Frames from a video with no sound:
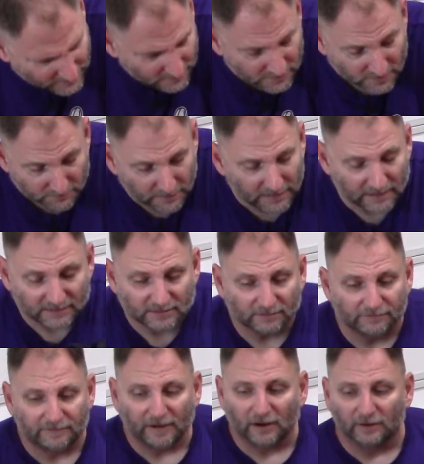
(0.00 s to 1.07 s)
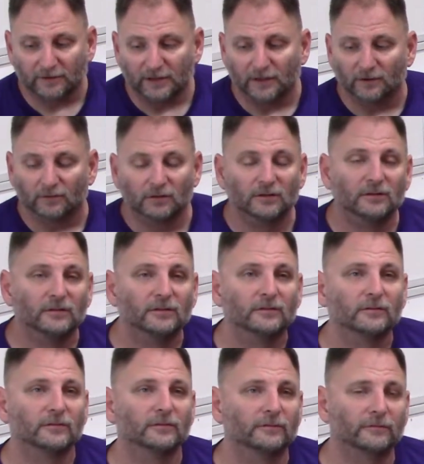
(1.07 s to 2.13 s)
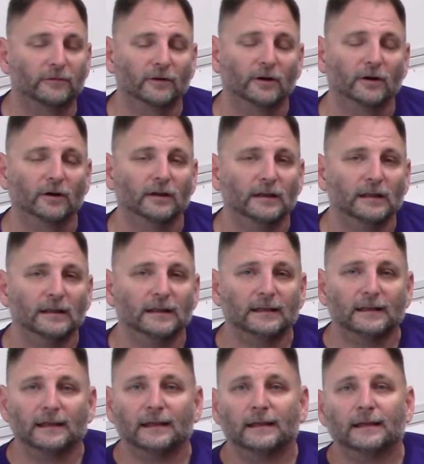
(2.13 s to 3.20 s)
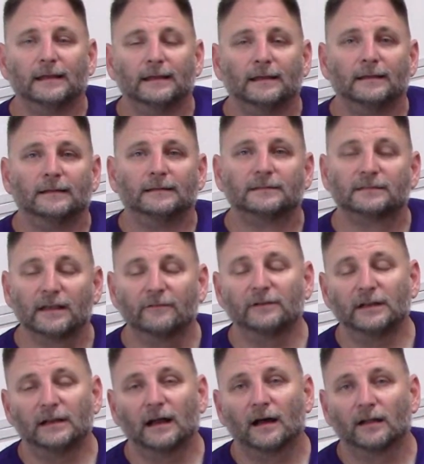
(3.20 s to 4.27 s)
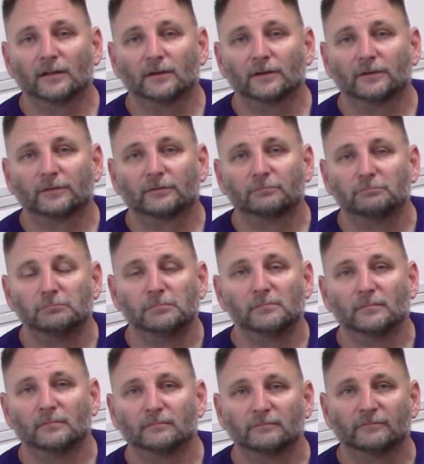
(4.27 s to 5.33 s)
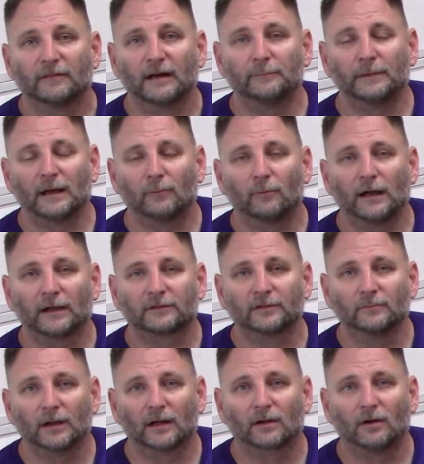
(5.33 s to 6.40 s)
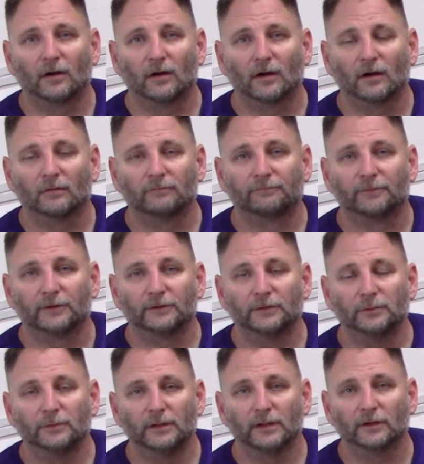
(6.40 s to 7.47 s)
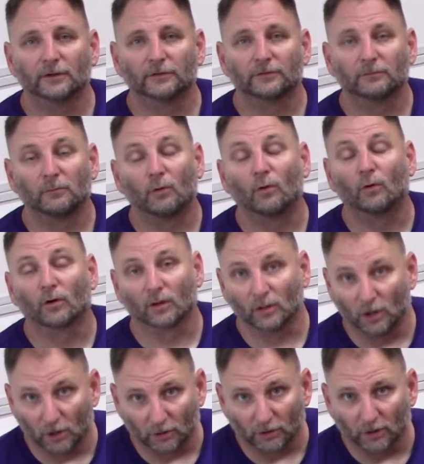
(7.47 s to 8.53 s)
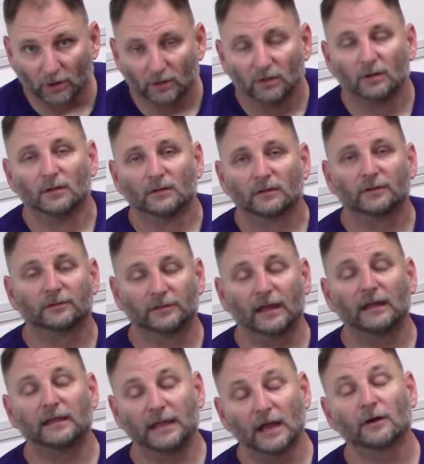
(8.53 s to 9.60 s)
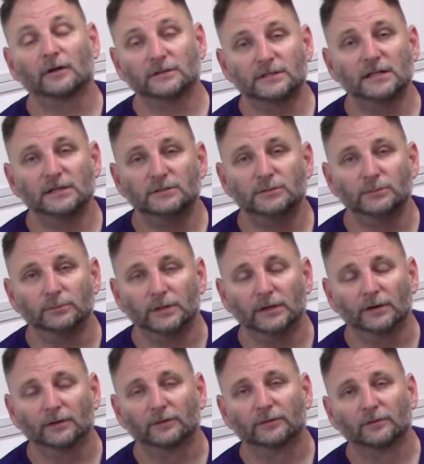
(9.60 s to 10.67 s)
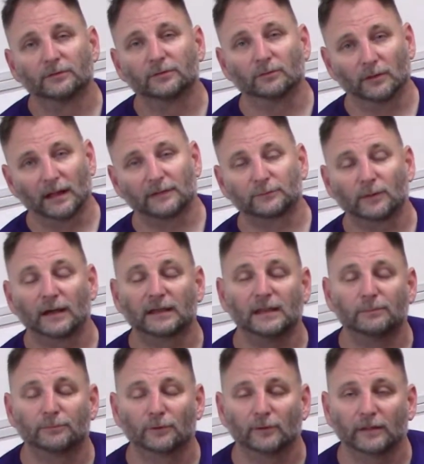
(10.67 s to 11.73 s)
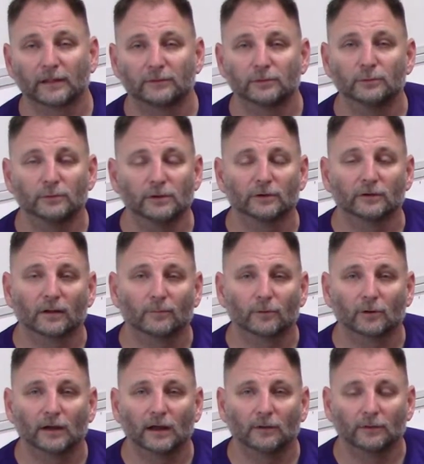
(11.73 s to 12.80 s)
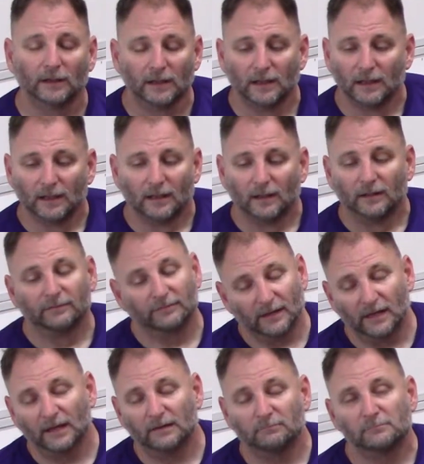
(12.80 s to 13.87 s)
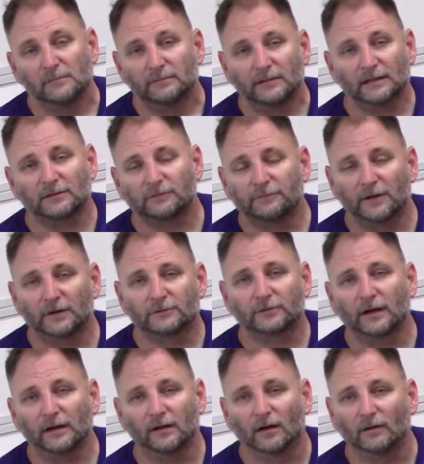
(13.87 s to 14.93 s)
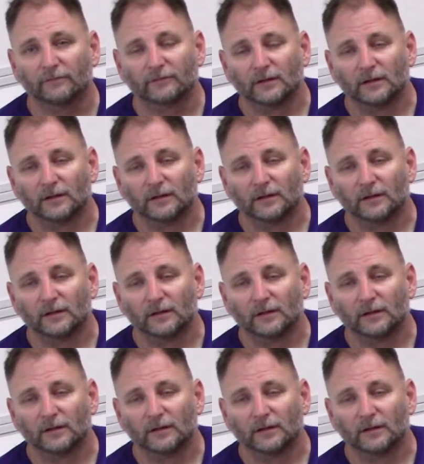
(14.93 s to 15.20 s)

to me it's a fair deal. For $70, I'm not waxing my car for 2 years or longer, because they guarantee 2 years. So that's why I keep throwing that 2-year number out. Then that's a fair trade-off.